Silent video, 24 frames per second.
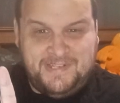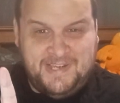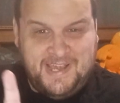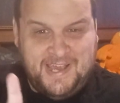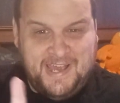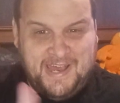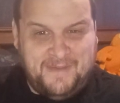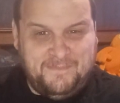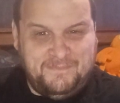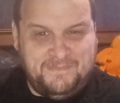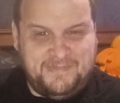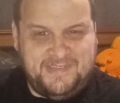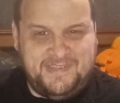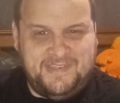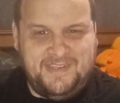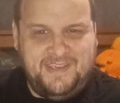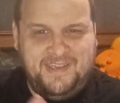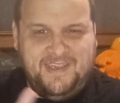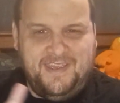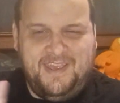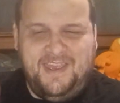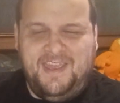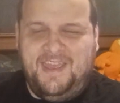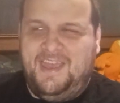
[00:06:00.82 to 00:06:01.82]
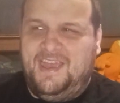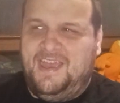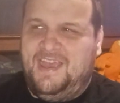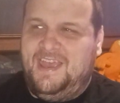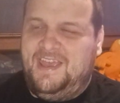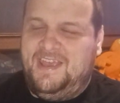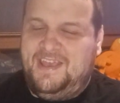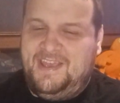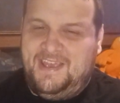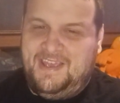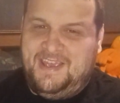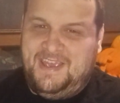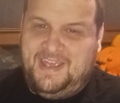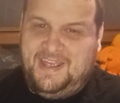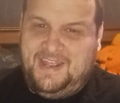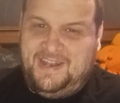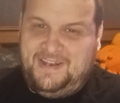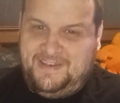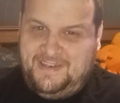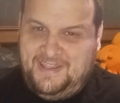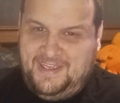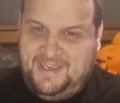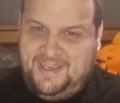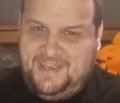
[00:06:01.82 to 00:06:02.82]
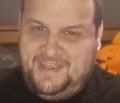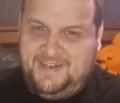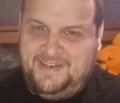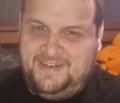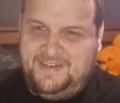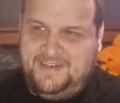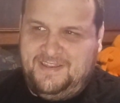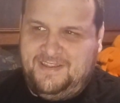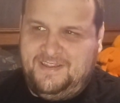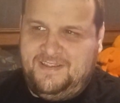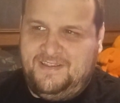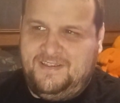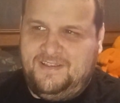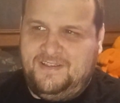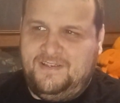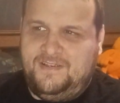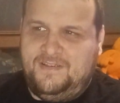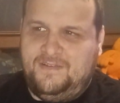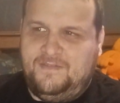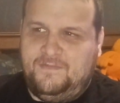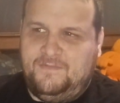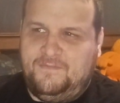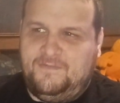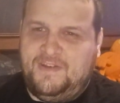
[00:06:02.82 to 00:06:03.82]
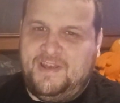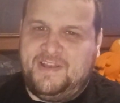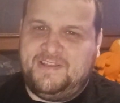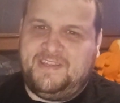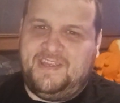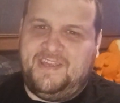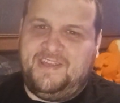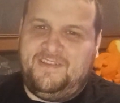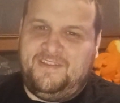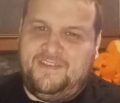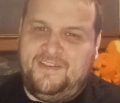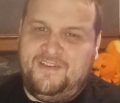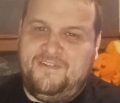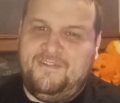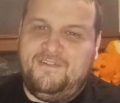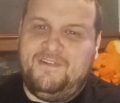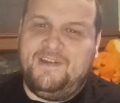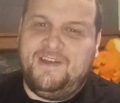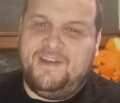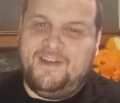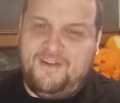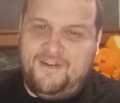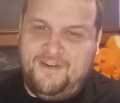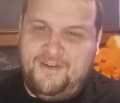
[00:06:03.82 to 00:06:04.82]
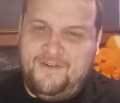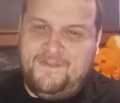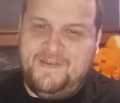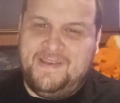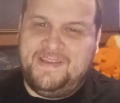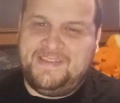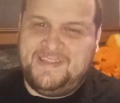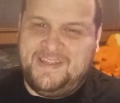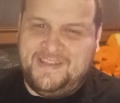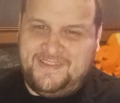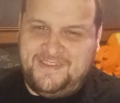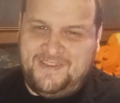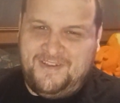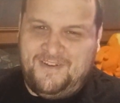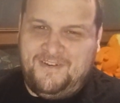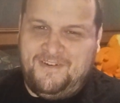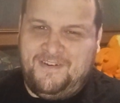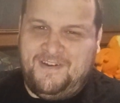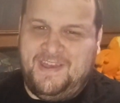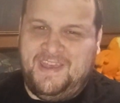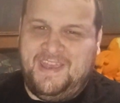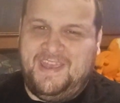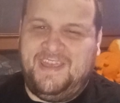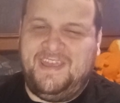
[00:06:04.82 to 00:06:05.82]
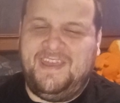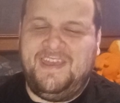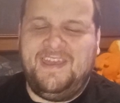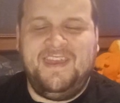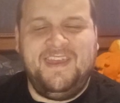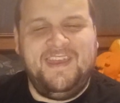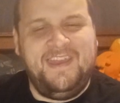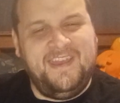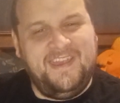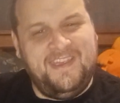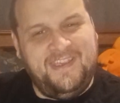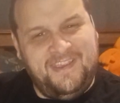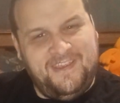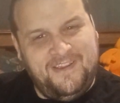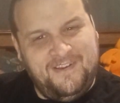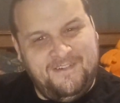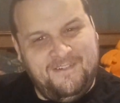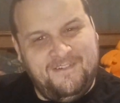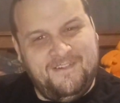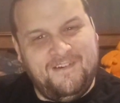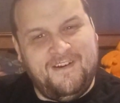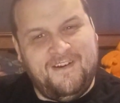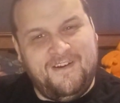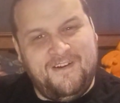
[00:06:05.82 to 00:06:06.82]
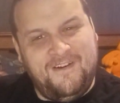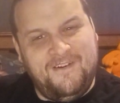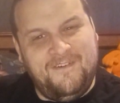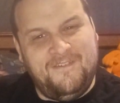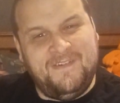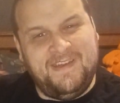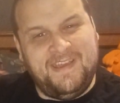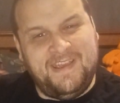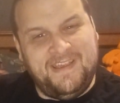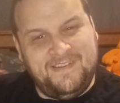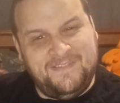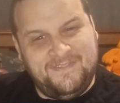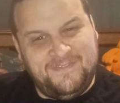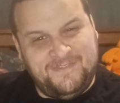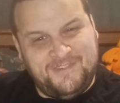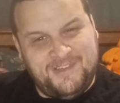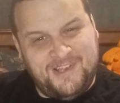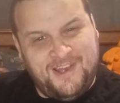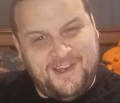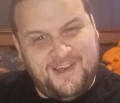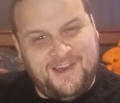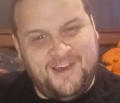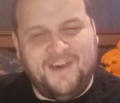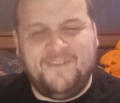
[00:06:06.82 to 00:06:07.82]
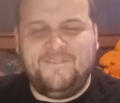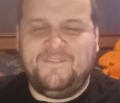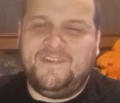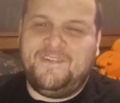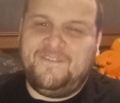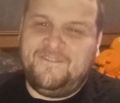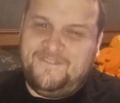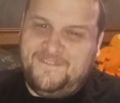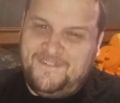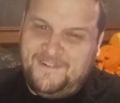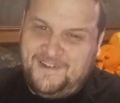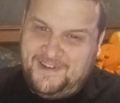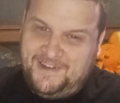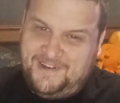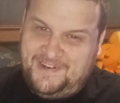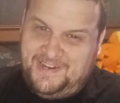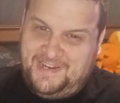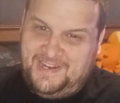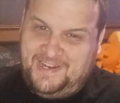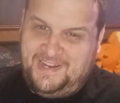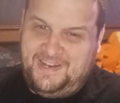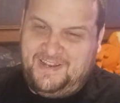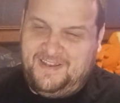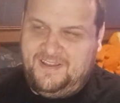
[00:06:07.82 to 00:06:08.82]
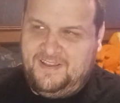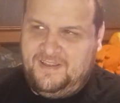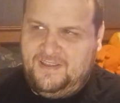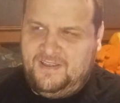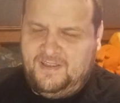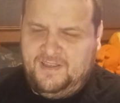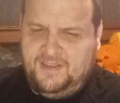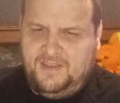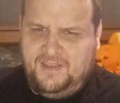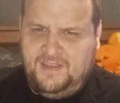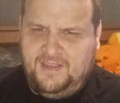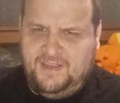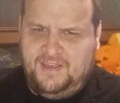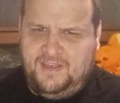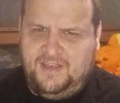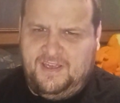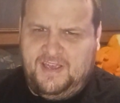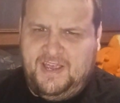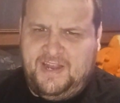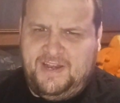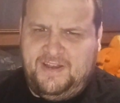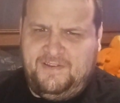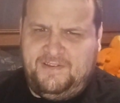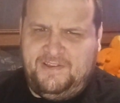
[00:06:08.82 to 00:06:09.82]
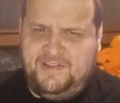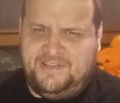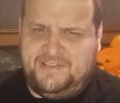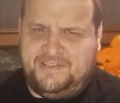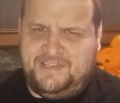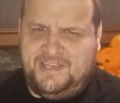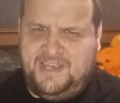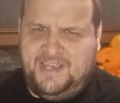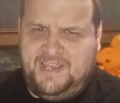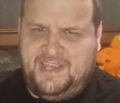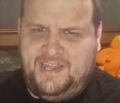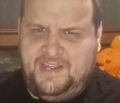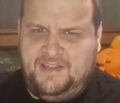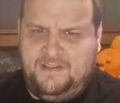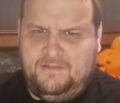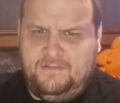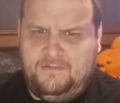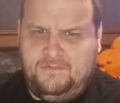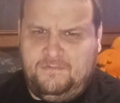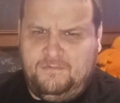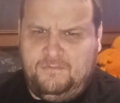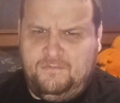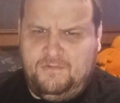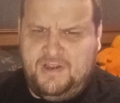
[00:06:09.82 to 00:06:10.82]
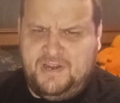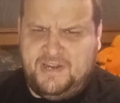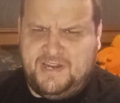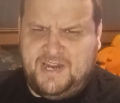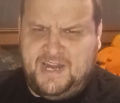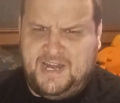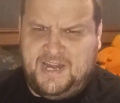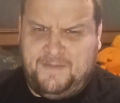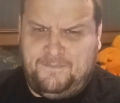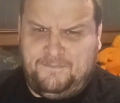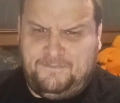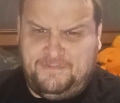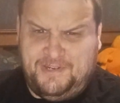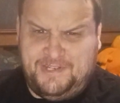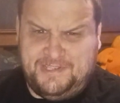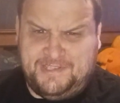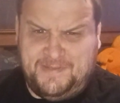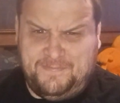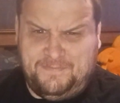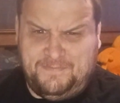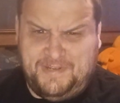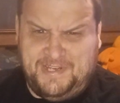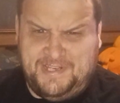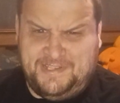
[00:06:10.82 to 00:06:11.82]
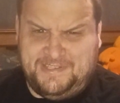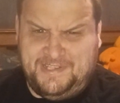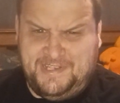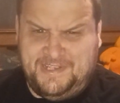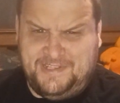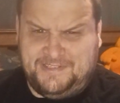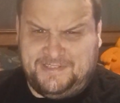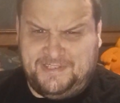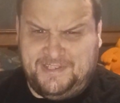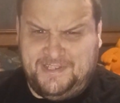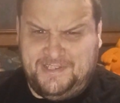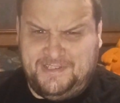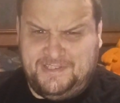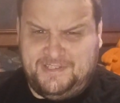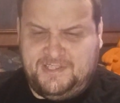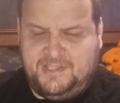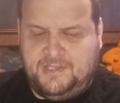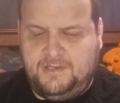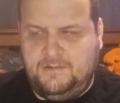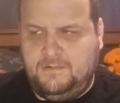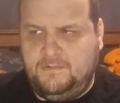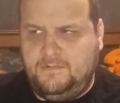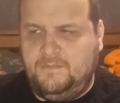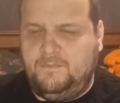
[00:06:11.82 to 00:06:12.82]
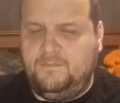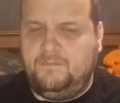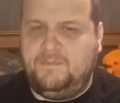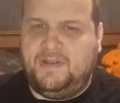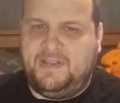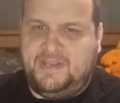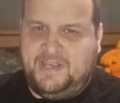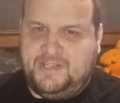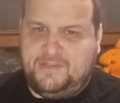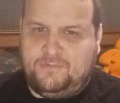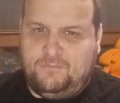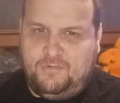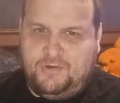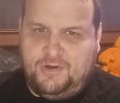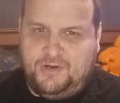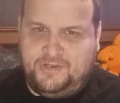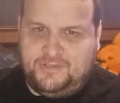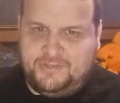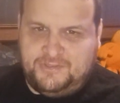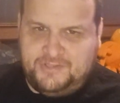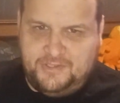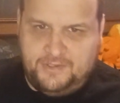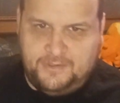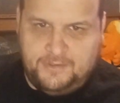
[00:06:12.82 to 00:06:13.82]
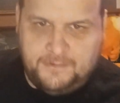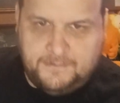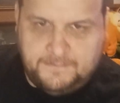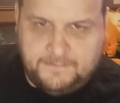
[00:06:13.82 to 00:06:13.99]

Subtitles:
Chaps. And then I said, you were always a toy. You were always soft and furry. I know you're saying, what kind of pleasant place is this? But it gets worse, sir.